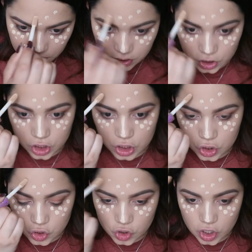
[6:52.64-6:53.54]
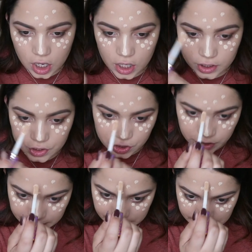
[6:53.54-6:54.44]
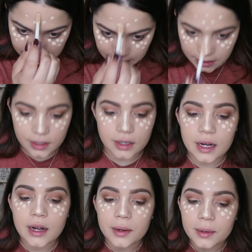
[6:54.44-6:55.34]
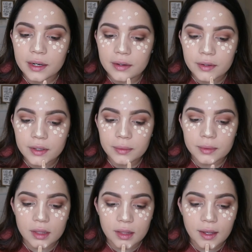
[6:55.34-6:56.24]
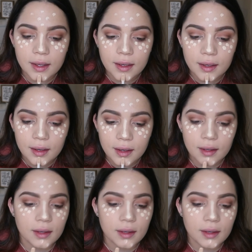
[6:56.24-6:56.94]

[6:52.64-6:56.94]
Just draw a tree or whatever you would like.